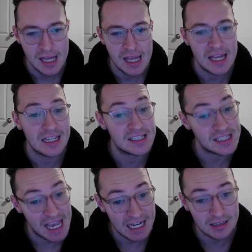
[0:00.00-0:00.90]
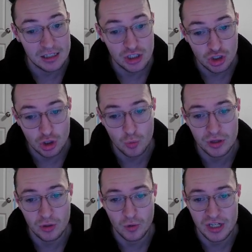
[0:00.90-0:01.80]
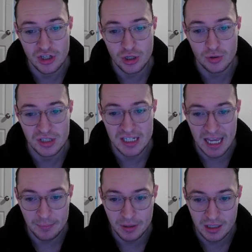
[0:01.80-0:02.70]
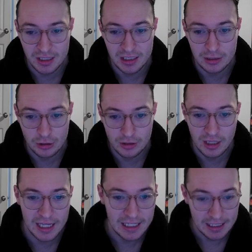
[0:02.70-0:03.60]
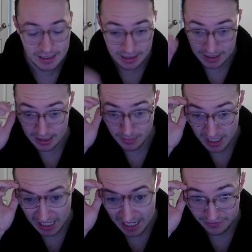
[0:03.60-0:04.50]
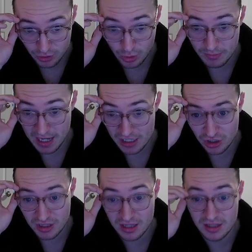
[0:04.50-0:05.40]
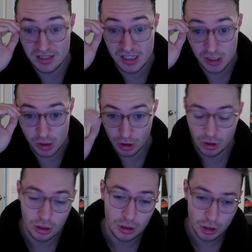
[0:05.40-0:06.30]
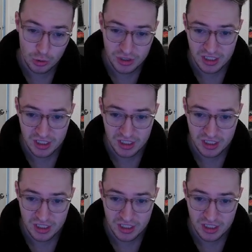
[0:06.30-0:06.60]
exactly sure what the ratios typically look like. I have to imagine that this is close to